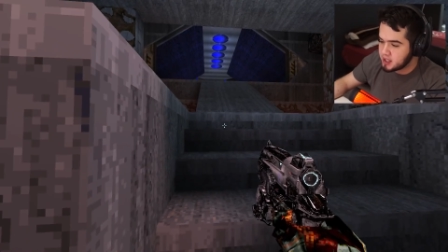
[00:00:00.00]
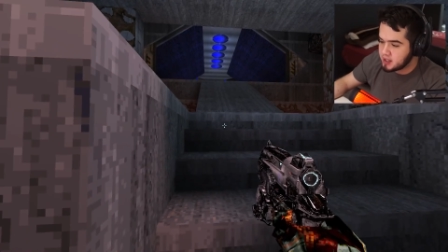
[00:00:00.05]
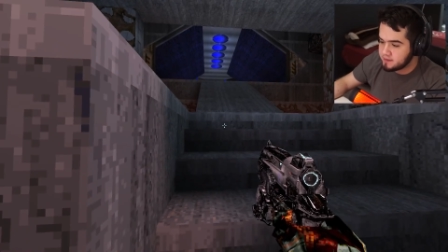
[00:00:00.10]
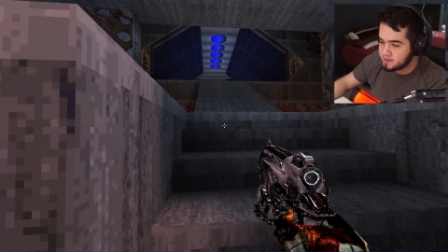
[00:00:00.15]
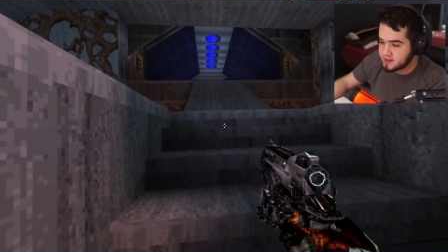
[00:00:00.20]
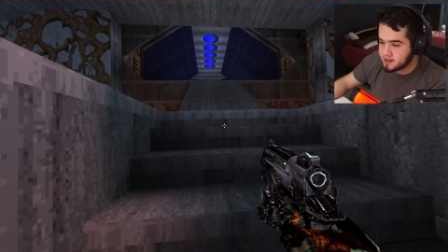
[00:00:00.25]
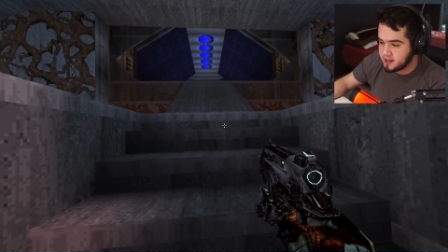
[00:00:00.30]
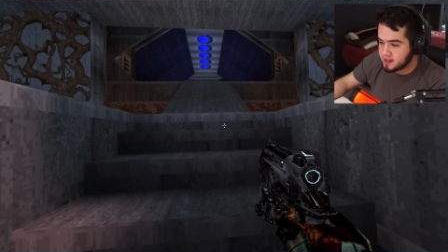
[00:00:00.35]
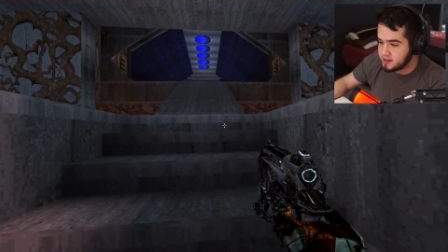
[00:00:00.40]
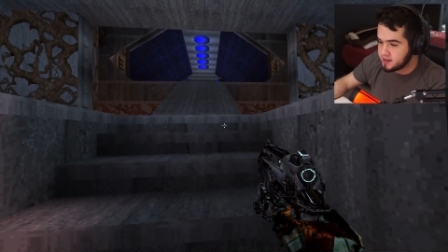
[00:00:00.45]

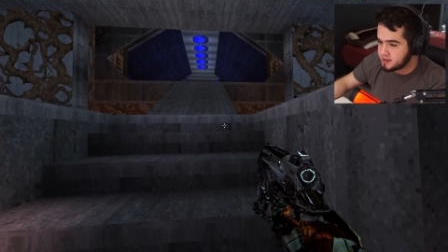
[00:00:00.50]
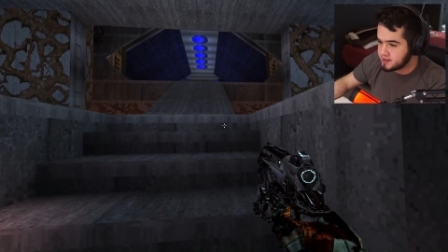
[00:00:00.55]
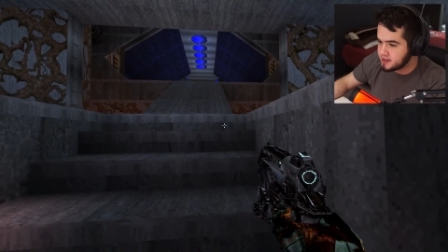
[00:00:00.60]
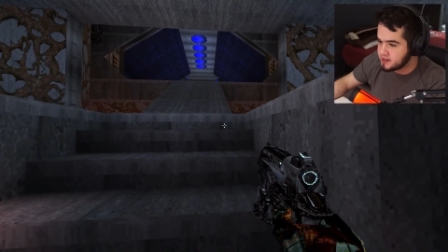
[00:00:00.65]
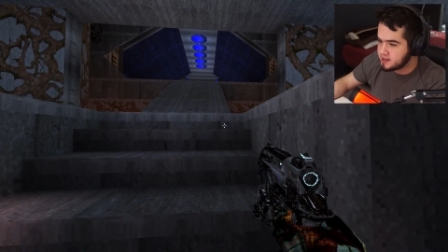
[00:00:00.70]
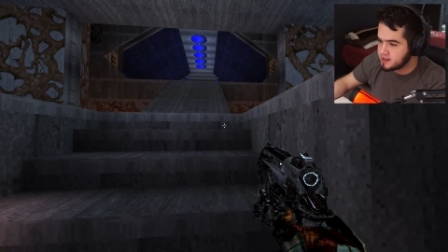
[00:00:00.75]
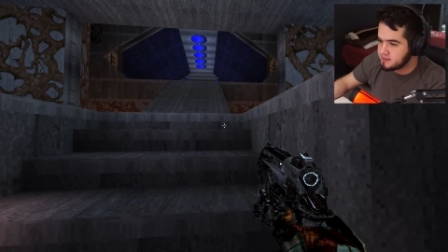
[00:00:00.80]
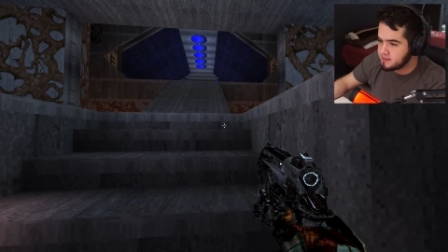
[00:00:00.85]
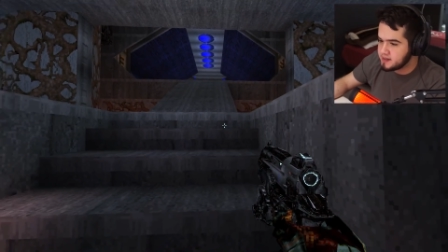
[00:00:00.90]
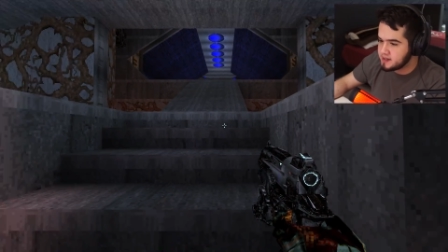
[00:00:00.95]
of Slayer
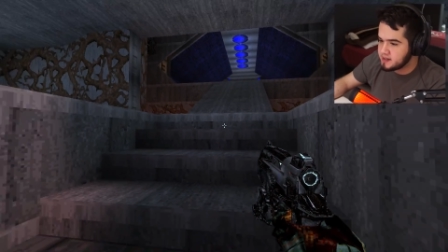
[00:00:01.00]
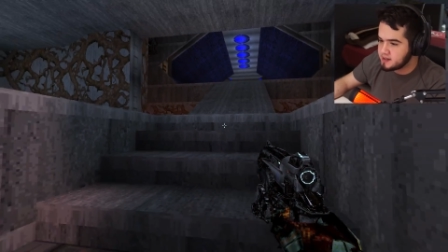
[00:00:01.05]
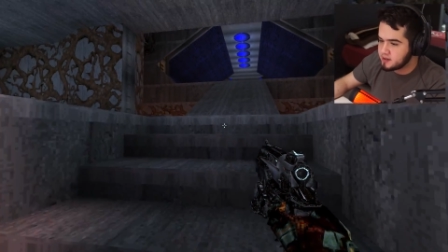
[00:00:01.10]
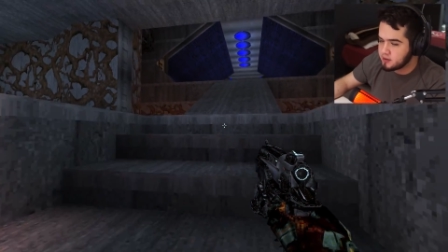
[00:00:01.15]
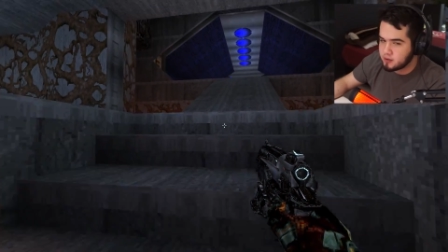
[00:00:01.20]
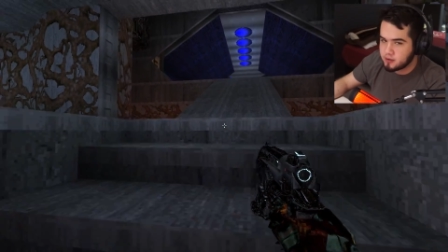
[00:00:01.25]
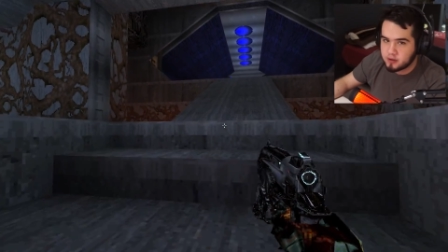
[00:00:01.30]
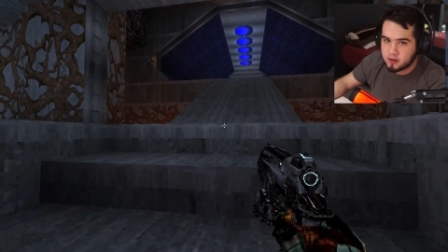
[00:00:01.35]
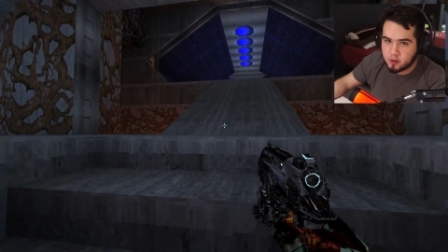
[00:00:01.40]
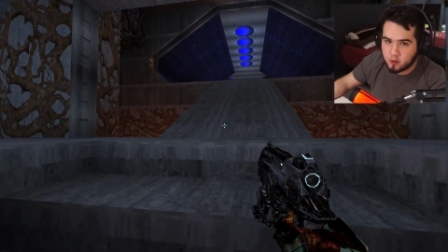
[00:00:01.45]
Testaments
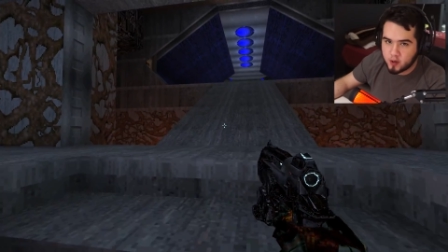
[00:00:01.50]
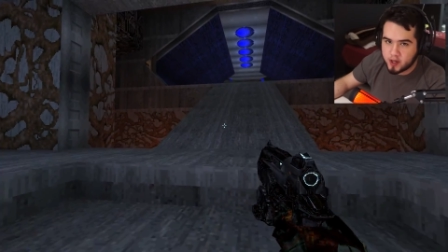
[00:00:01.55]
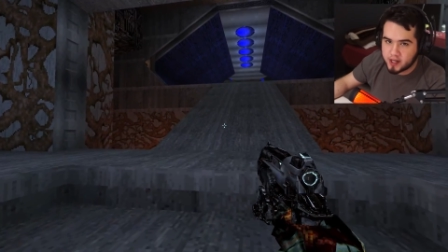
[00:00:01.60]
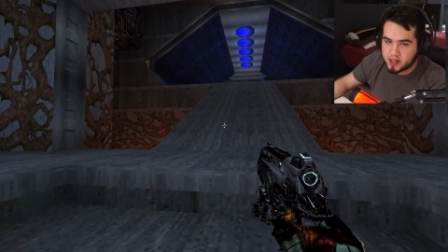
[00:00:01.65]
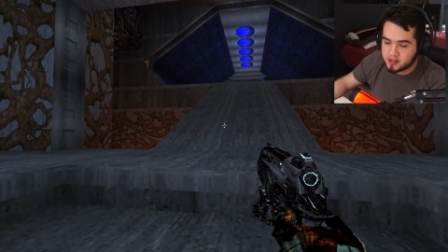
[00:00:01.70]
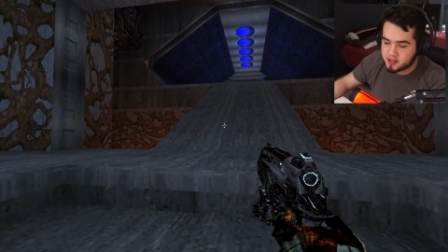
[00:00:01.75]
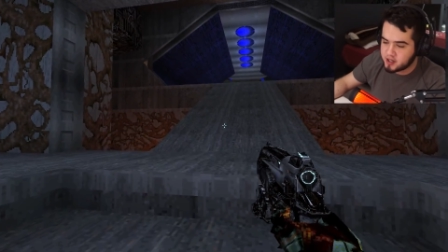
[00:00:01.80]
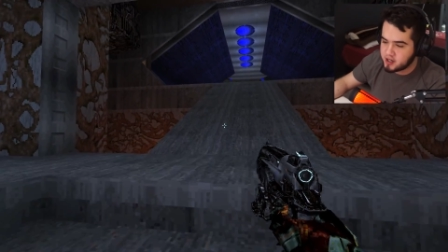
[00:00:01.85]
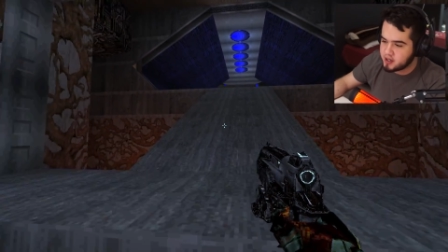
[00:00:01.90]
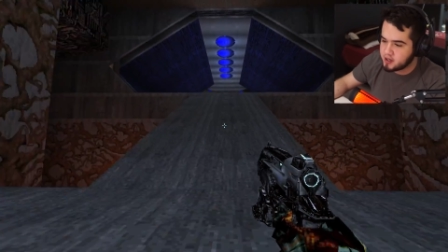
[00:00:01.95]
or Quake
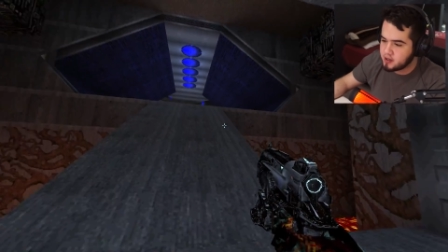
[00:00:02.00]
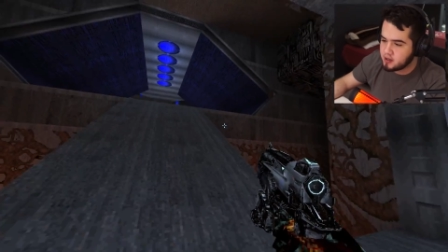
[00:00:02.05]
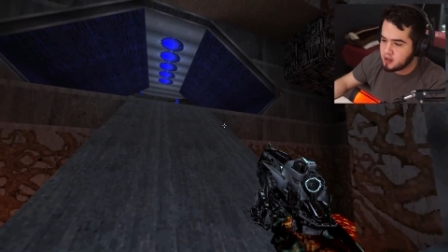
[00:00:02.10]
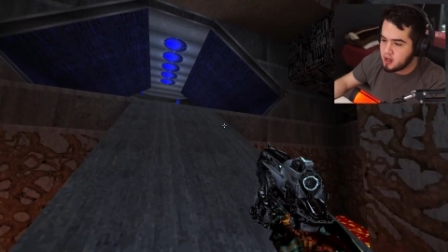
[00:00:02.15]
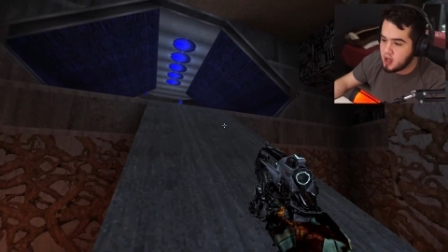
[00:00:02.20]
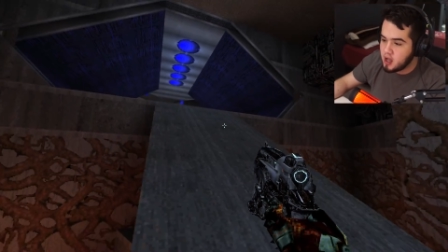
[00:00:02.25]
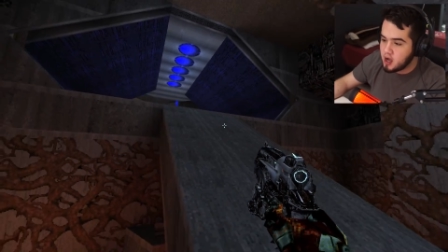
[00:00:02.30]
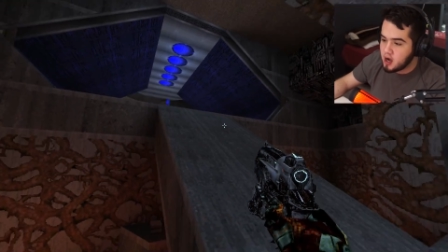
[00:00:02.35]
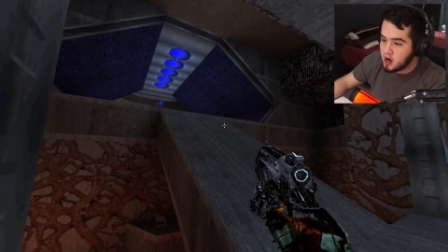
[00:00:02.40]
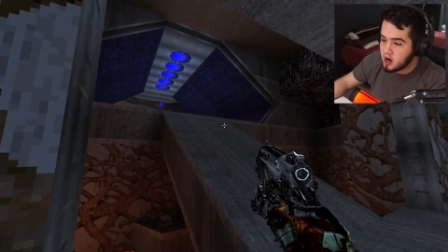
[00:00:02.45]
Eternal
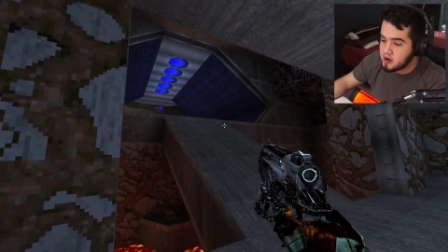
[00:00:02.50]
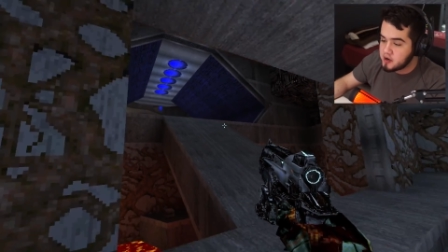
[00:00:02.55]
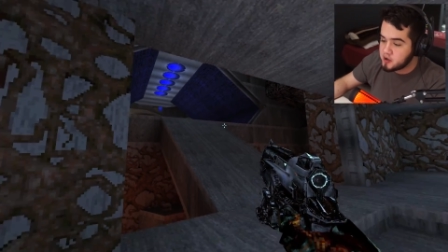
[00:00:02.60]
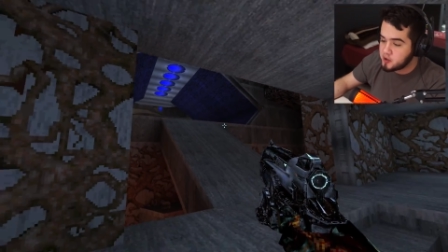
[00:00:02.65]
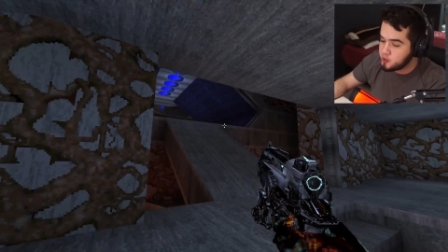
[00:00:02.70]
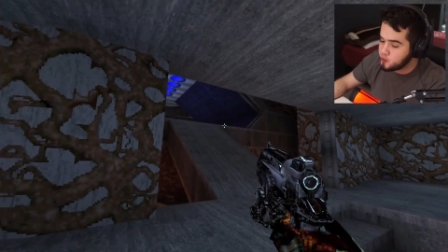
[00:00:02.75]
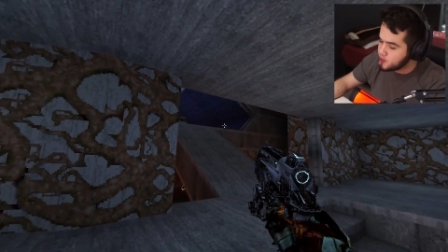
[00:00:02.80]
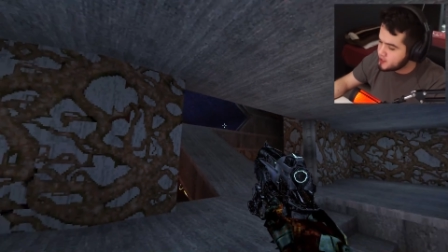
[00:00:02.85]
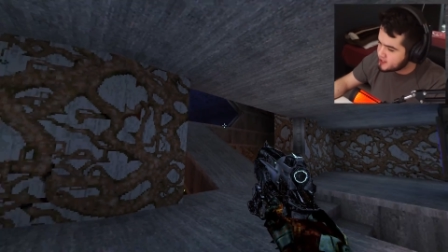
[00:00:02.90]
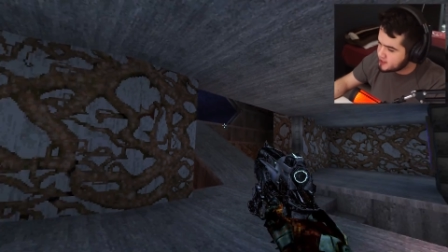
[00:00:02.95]
on
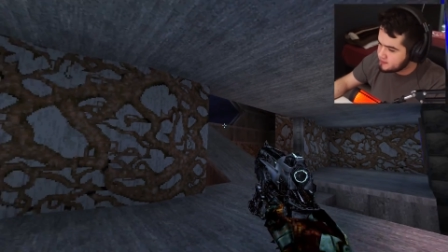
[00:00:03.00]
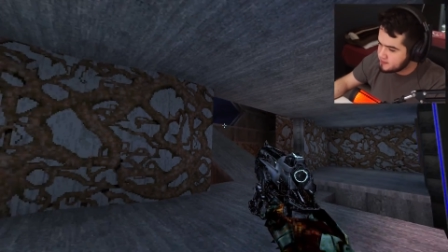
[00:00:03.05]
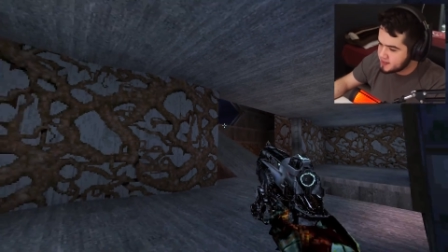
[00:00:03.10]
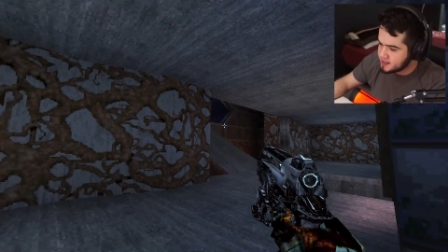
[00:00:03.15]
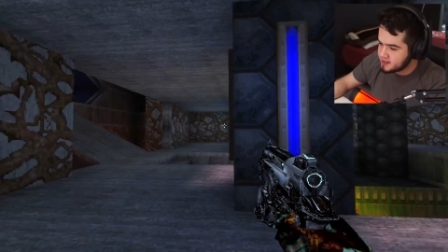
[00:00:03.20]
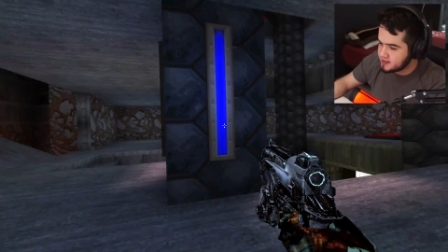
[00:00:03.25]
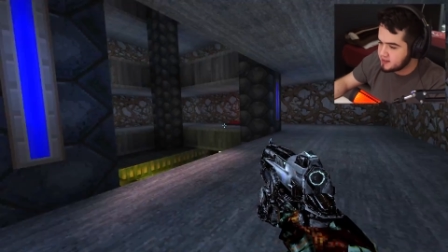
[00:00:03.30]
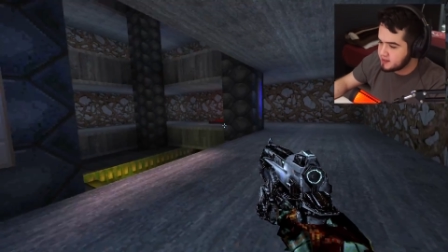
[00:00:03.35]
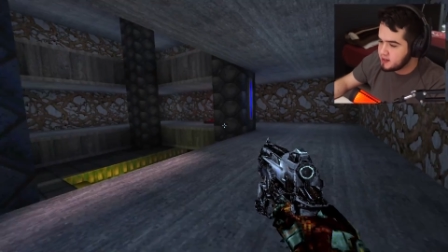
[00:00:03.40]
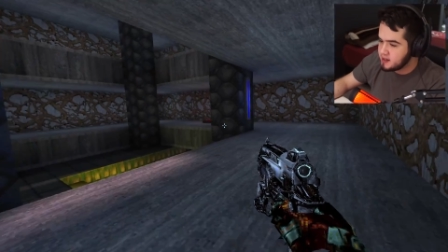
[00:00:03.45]

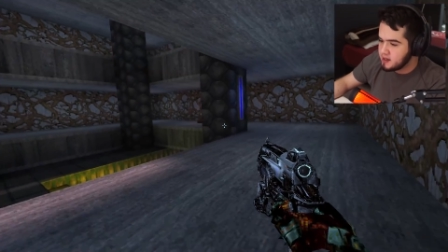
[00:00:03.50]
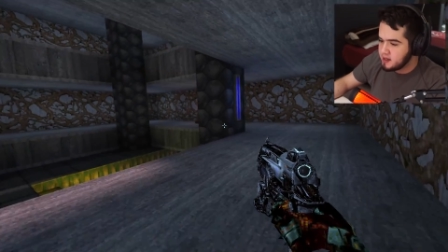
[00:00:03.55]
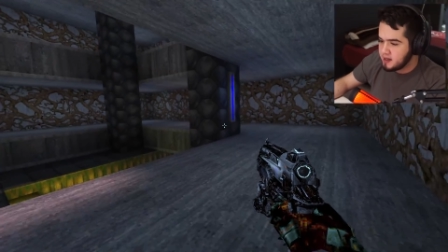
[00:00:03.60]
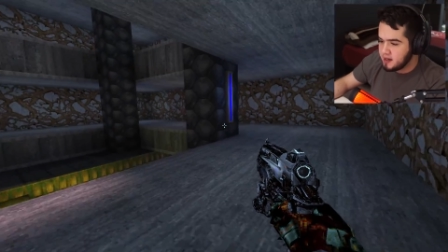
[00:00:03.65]
Christmas.